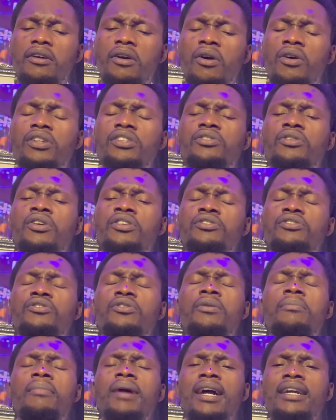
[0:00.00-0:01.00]
God is going to
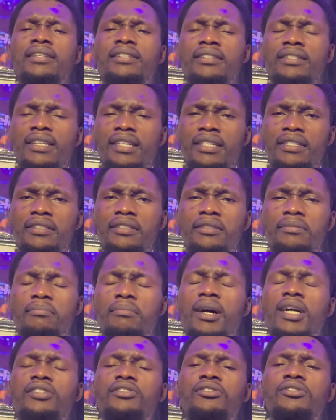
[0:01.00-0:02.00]
do a mighty thing.
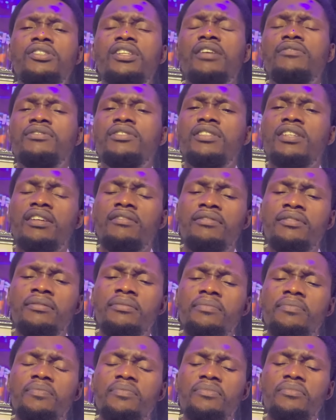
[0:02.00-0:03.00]
Matthew
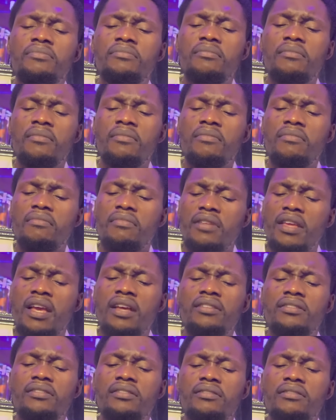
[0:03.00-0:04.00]
7:7.
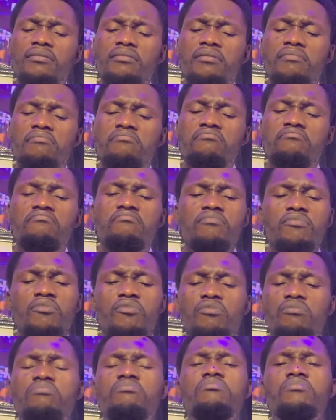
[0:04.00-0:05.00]
Yes.
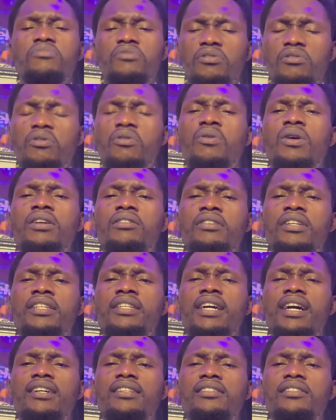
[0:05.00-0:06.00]
Go and
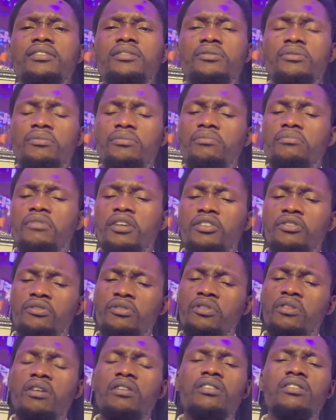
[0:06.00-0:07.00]
read that. When
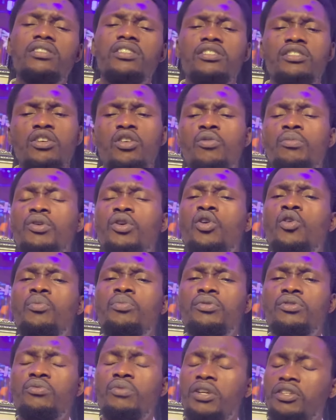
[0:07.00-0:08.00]
you knock, the door will be
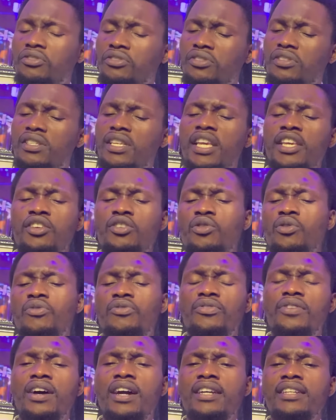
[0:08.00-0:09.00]
open. When you seek,
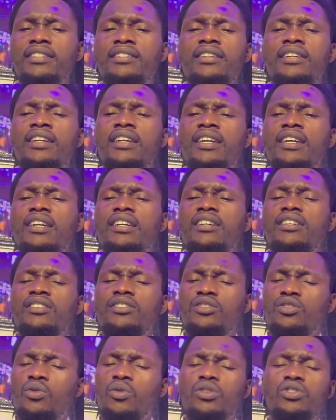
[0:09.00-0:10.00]
you'll find.
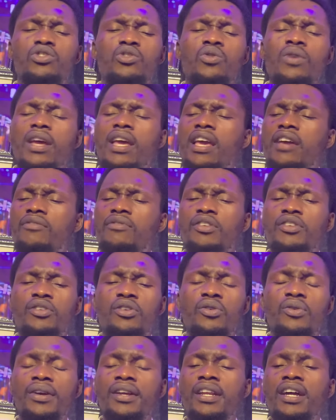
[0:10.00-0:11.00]
So whatsoever
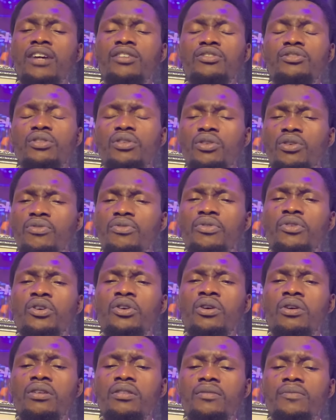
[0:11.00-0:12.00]
you're going out to look
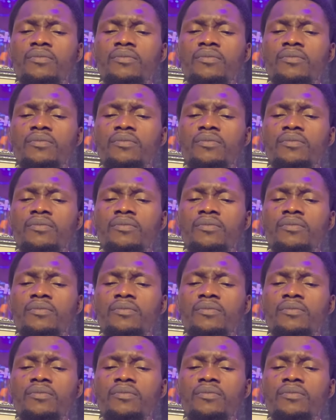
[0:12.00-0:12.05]
for,